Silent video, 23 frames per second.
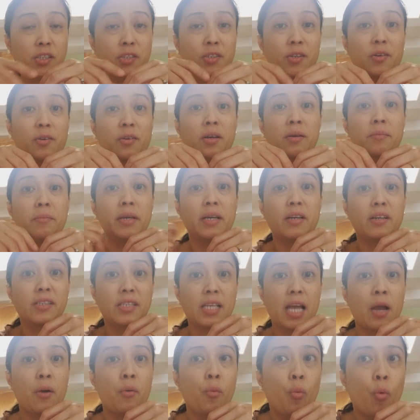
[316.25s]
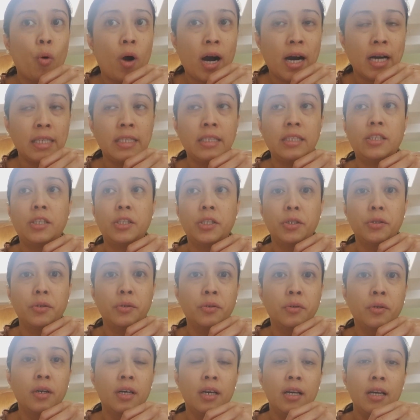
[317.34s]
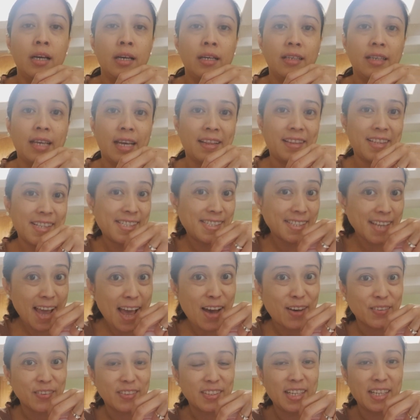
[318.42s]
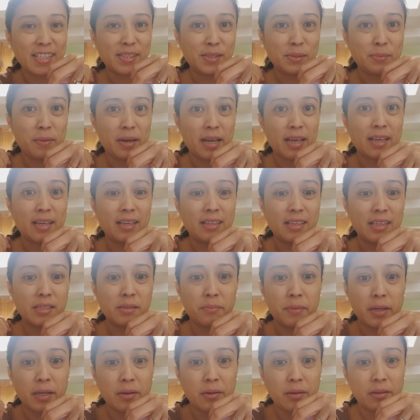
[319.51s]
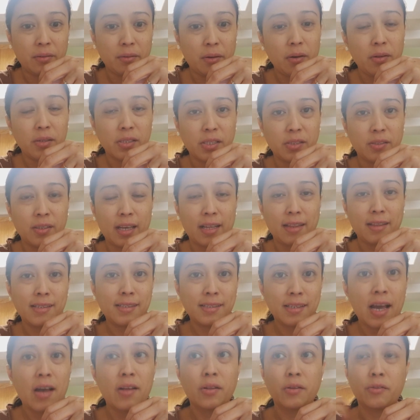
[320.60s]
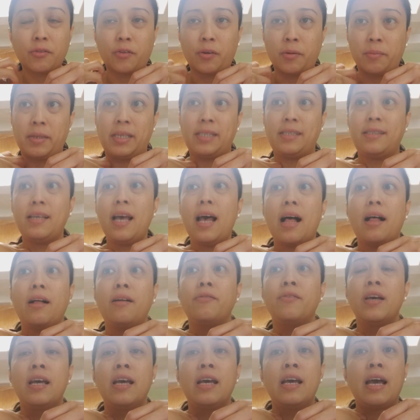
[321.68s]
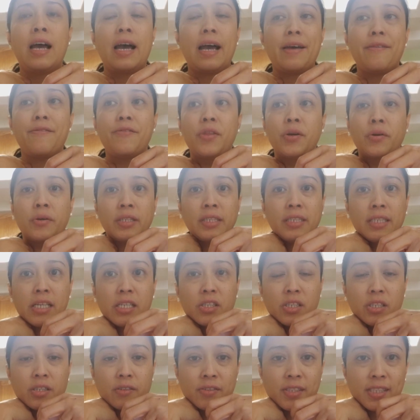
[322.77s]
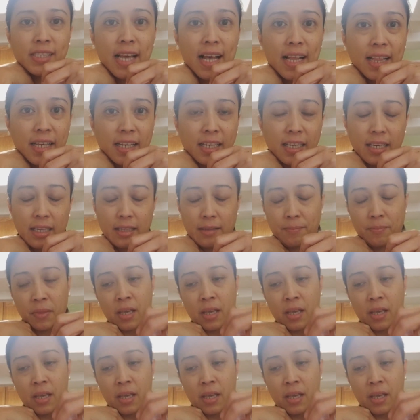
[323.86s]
So because I want to get discount, that's my goal, is to get discount for myself. I have no intention of selling it.